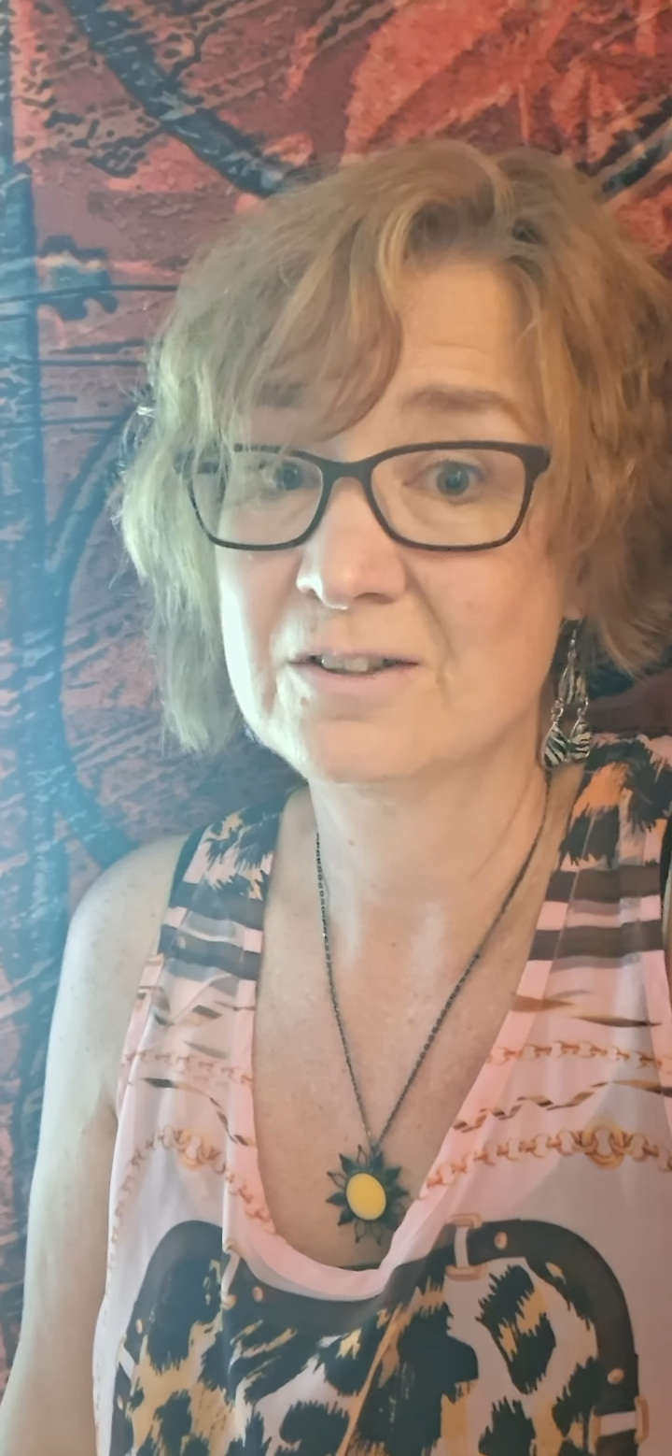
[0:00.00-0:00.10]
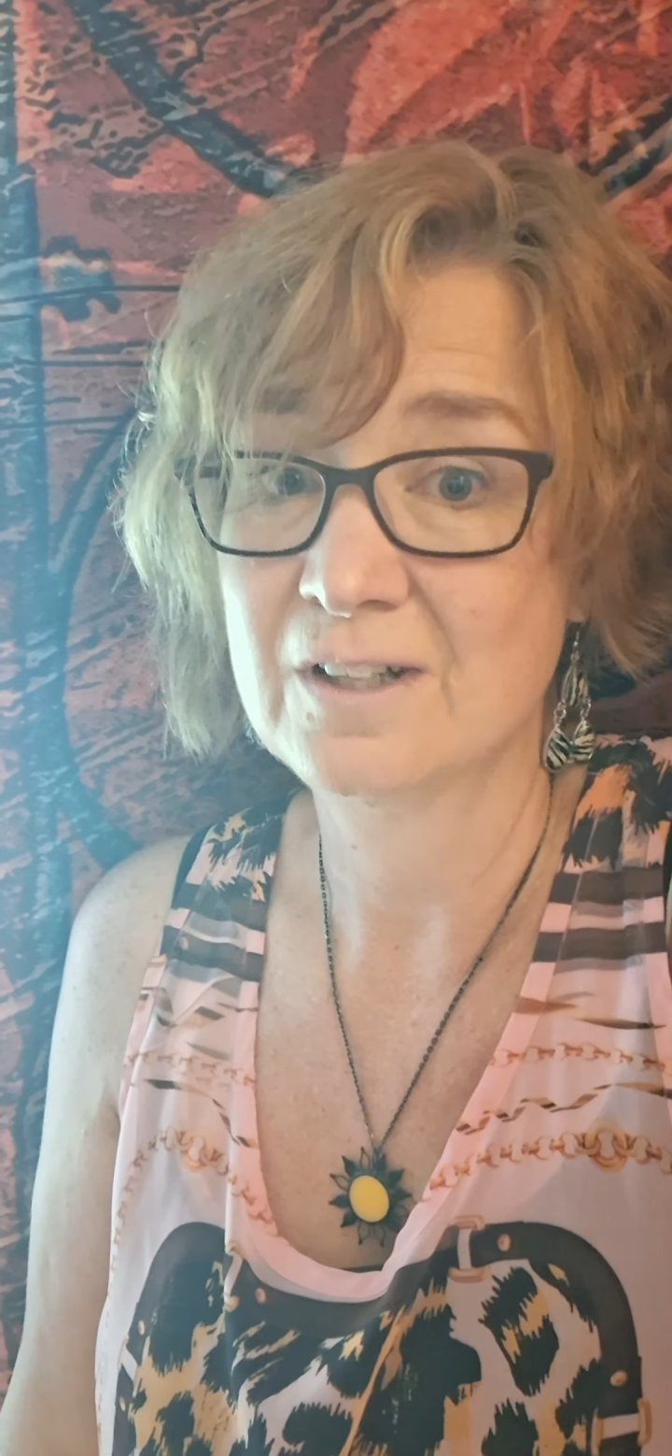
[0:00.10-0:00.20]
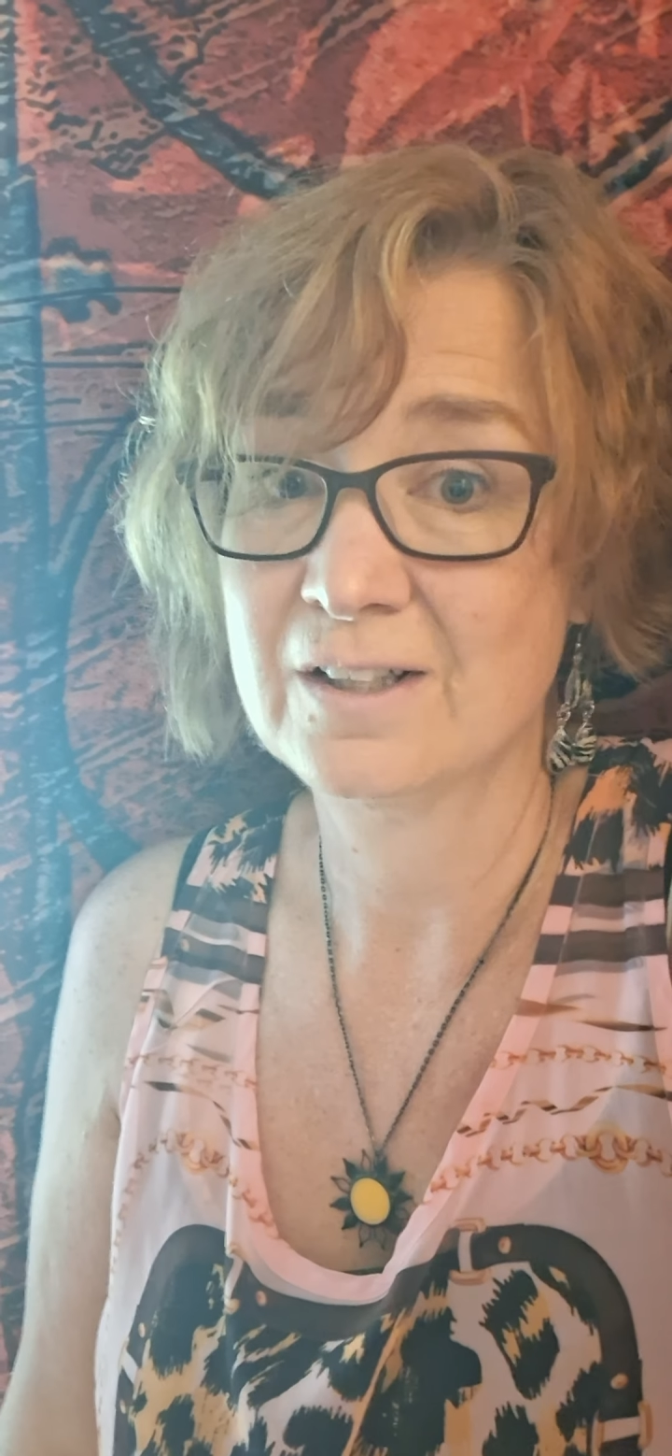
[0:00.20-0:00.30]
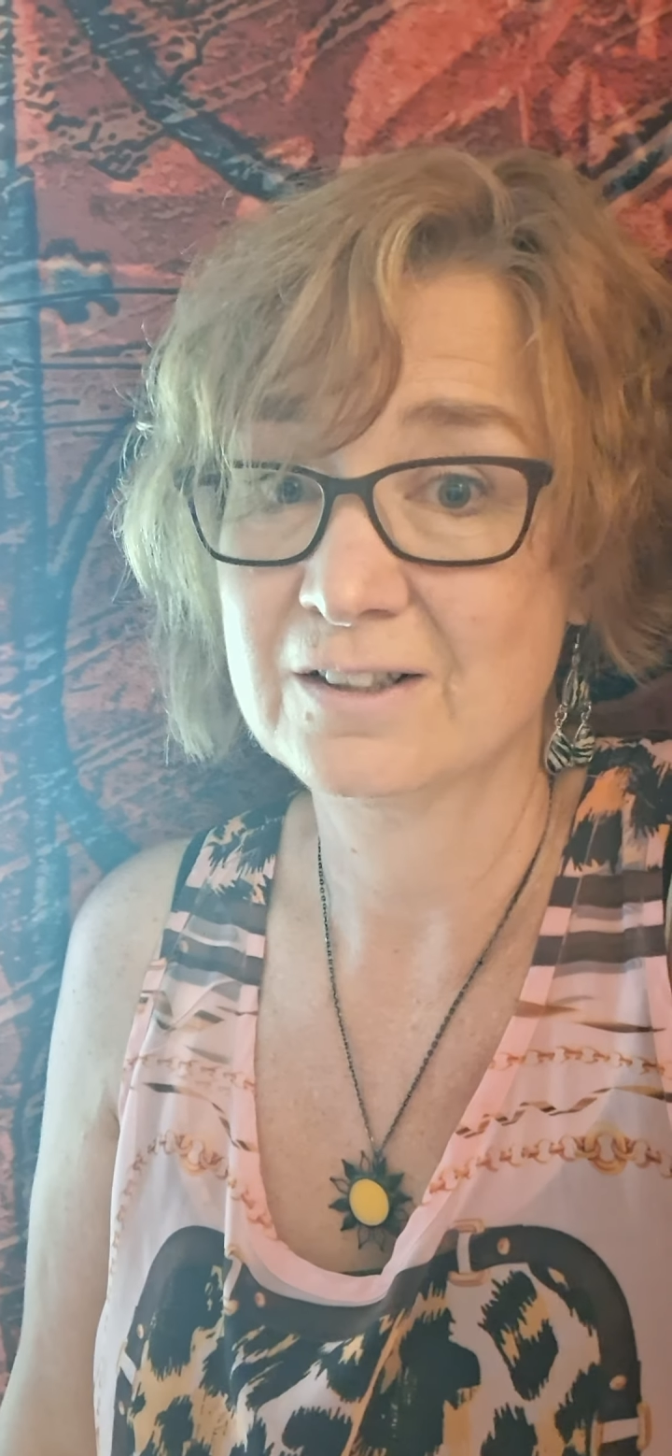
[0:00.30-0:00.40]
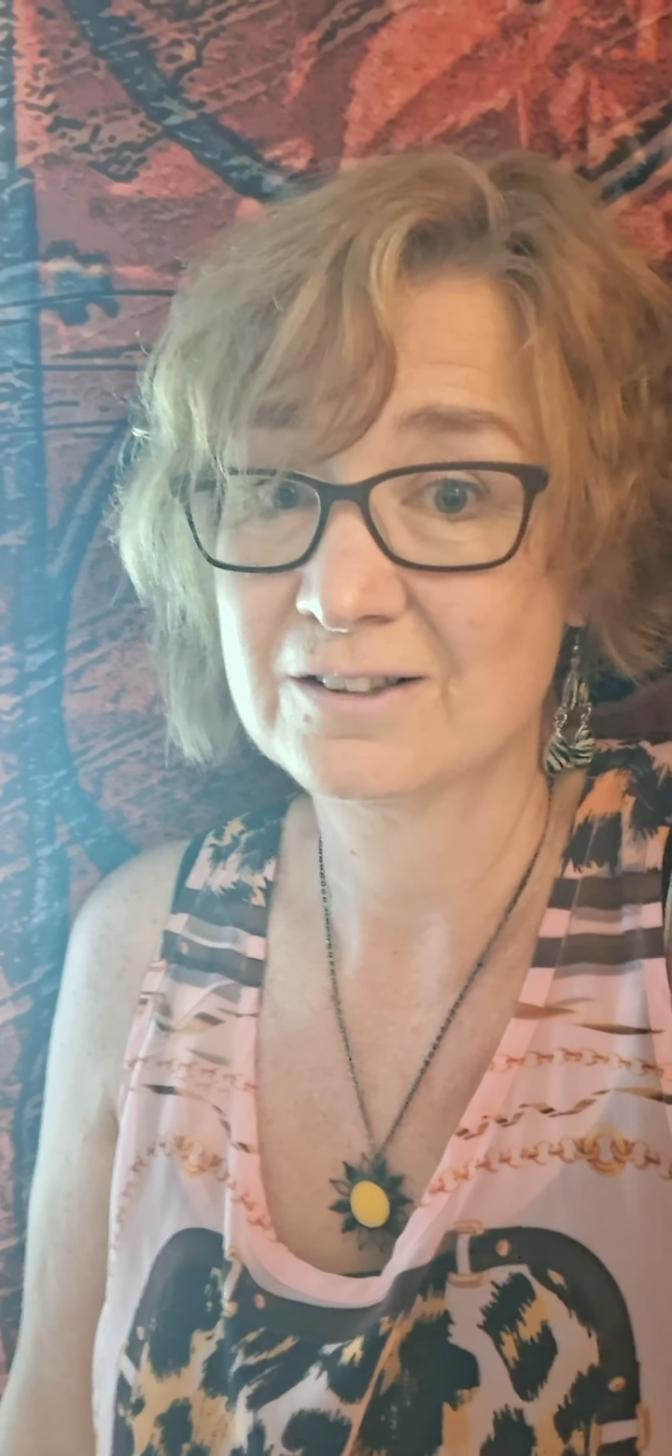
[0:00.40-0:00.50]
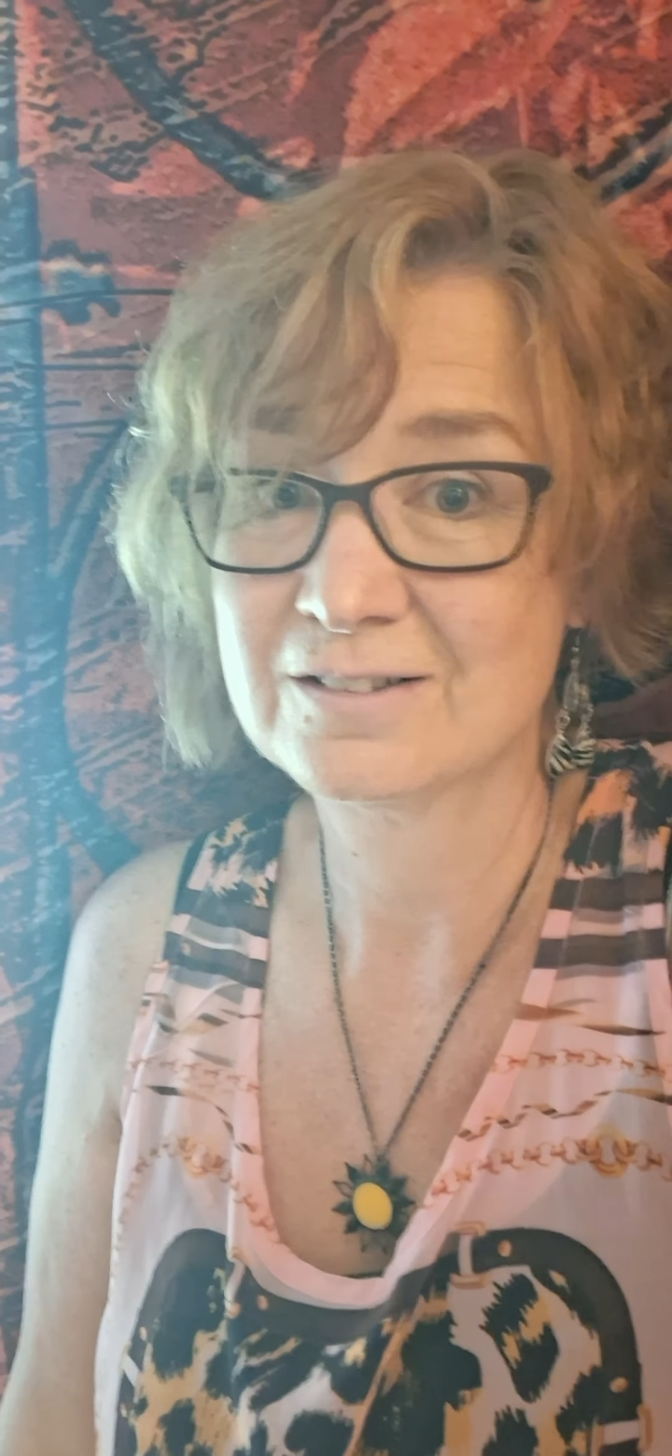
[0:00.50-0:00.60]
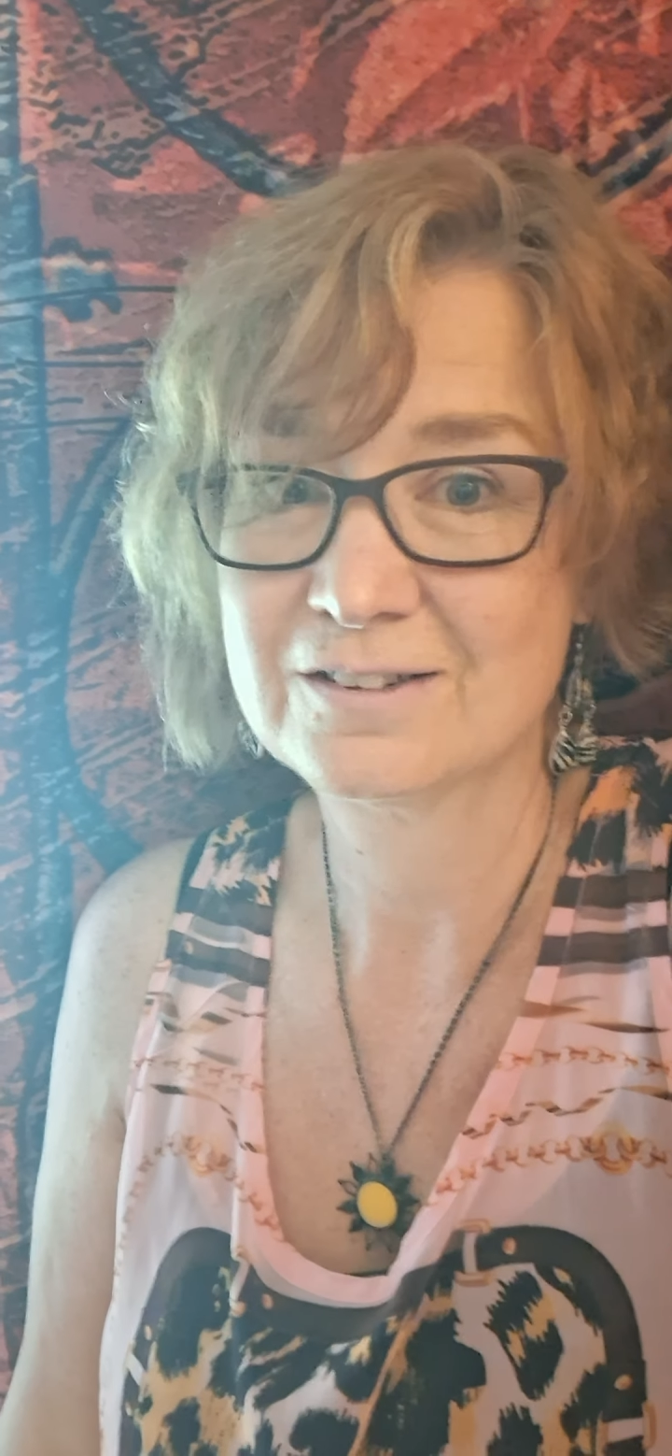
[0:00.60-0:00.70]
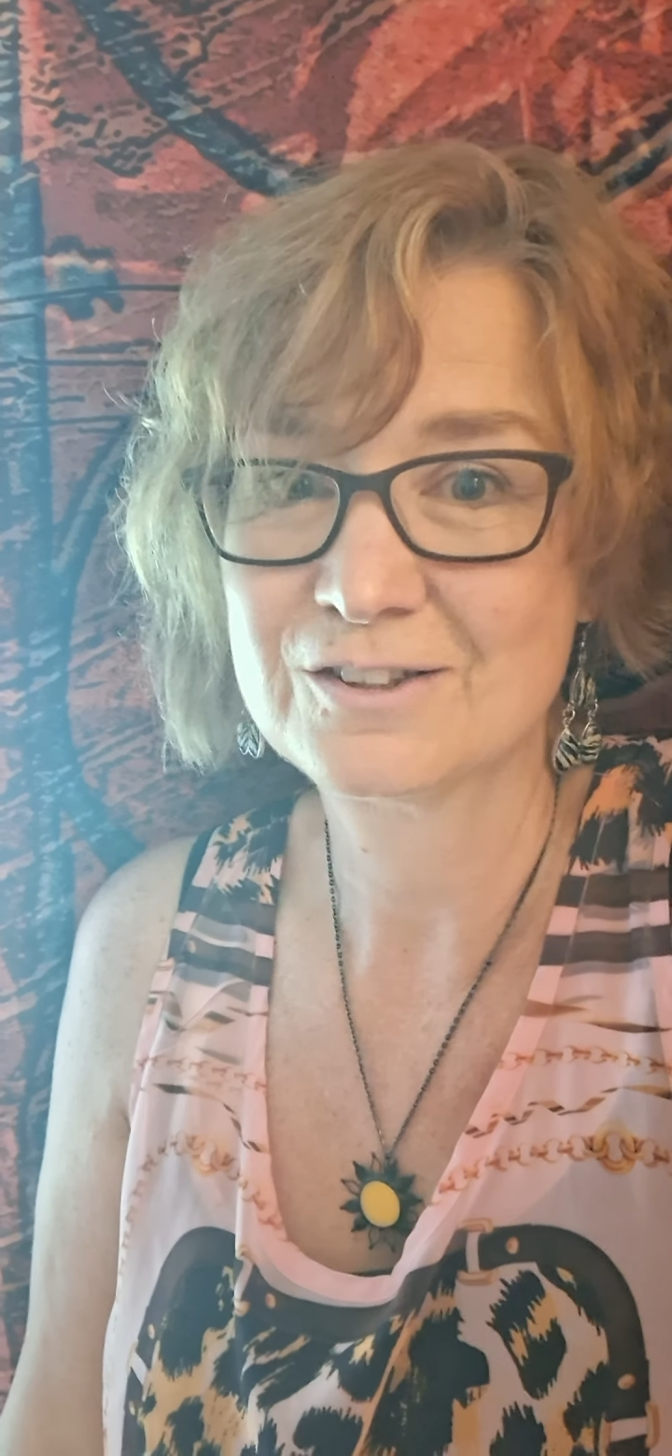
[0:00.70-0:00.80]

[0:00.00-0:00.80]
days.